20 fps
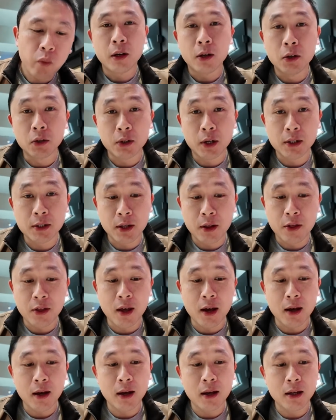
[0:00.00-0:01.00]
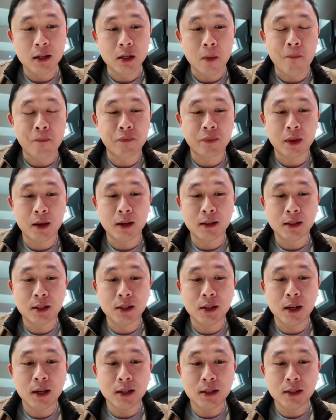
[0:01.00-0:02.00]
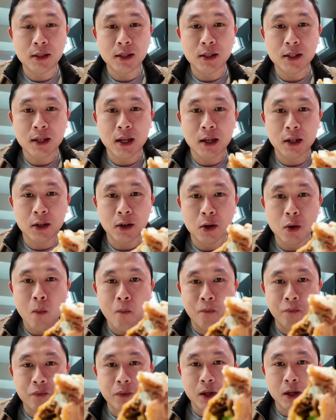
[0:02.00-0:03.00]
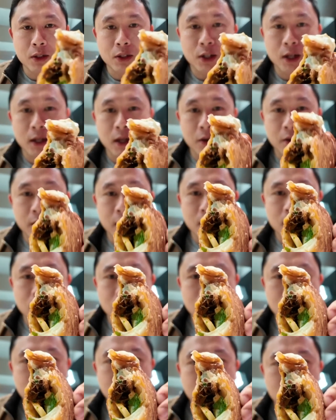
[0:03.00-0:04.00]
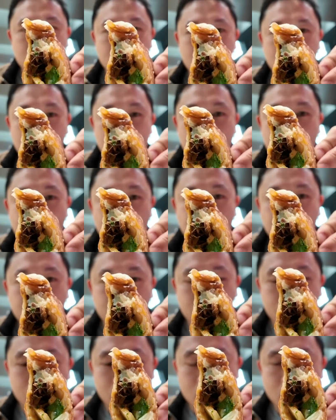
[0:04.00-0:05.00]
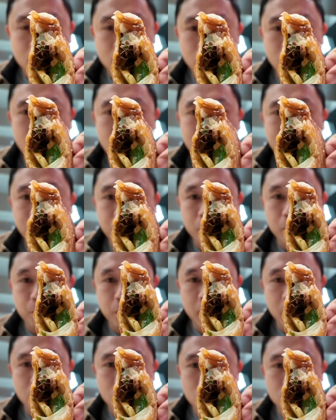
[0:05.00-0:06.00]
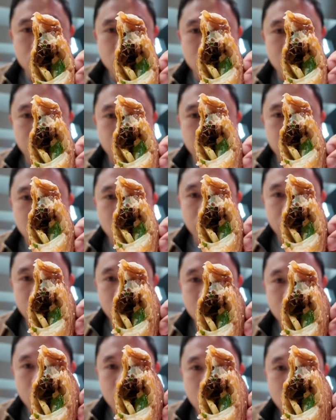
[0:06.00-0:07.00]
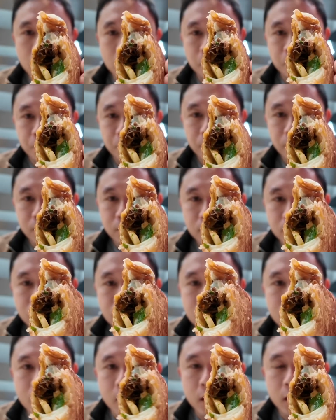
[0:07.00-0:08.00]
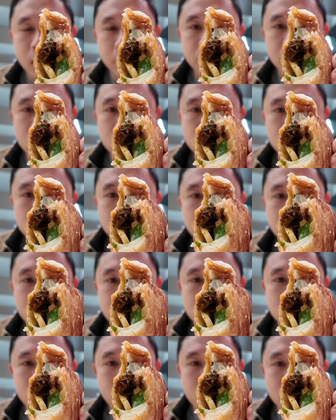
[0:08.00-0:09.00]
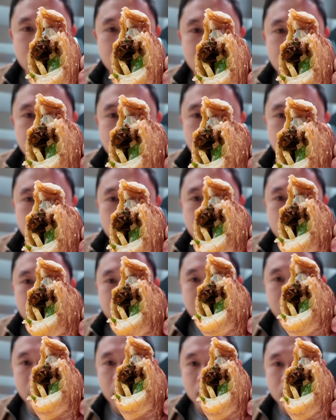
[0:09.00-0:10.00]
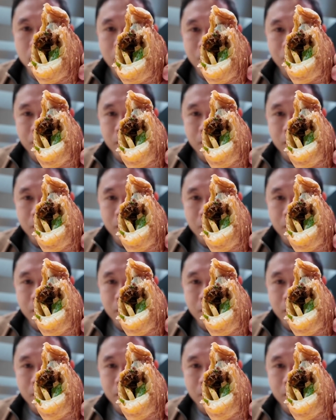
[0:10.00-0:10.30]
Okay, so that is a tasty taco. Check out the inside of that. So you've got big chunks of beef in there. You have the cheese, which adds that creaminess.